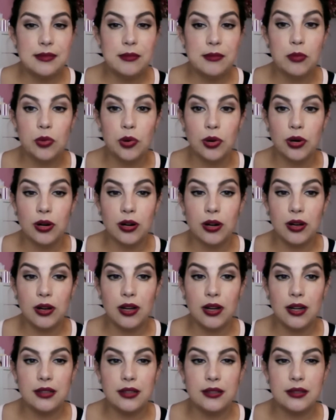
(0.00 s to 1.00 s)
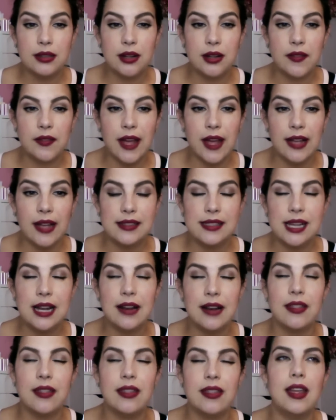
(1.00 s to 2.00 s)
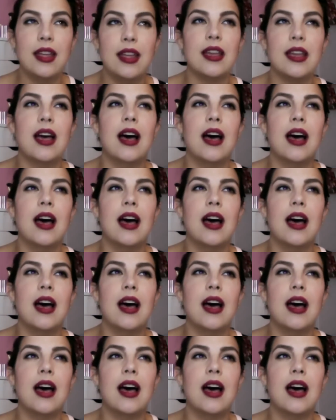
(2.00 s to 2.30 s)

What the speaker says: more on that kind of thing.